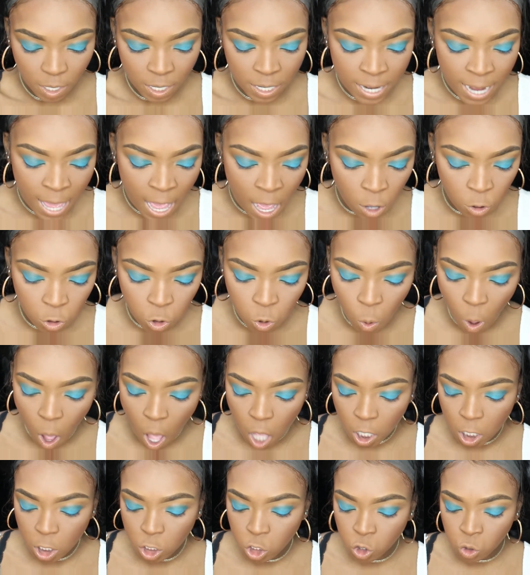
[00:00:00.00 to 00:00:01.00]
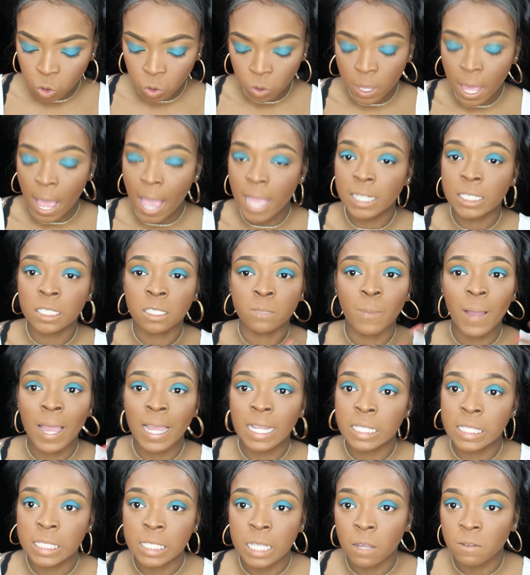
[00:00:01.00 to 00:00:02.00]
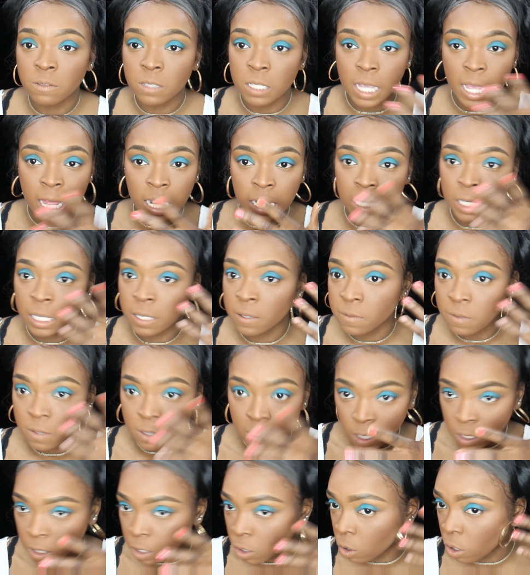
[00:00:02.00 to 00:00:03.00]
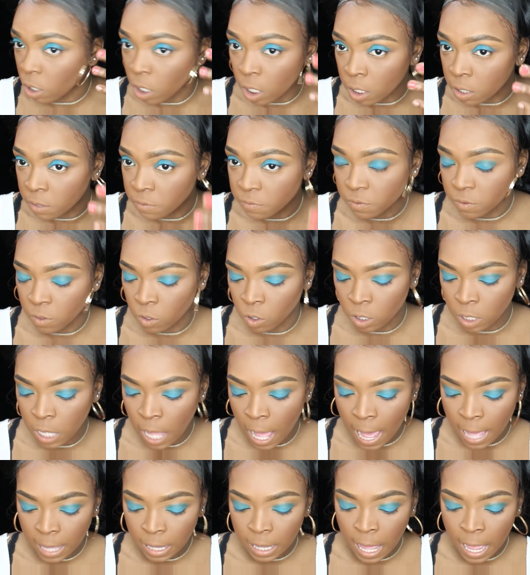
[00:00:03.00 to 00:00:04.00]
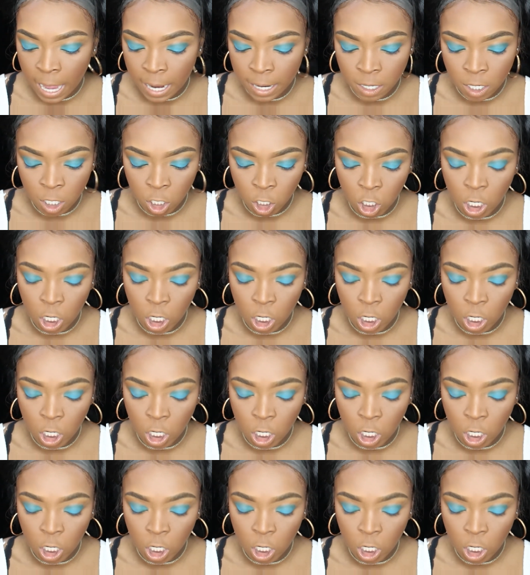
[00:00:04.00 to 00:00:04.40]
Now you all can do that just by itself to kind of give a little oomph on the eye line,